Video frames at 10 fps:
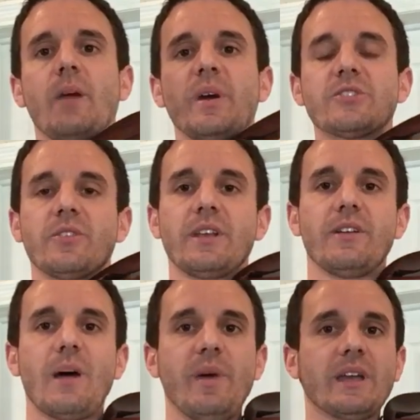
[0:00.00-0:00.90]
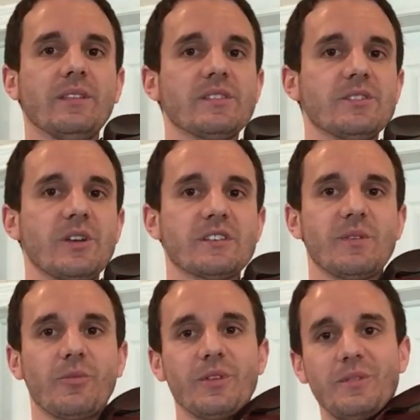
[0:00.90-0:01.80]
Make sure that you're not making this
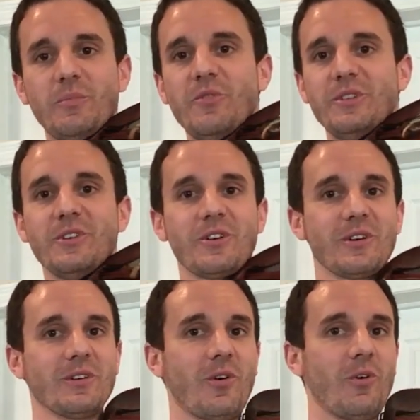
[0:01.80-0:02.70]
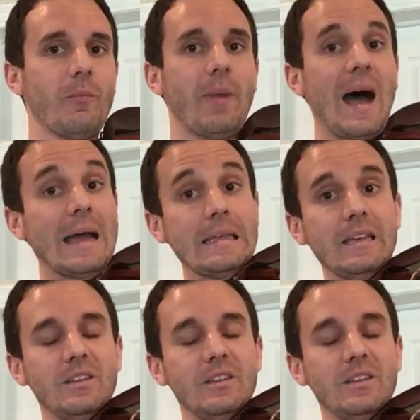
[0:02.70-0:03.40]
adjustment with moving your whole body.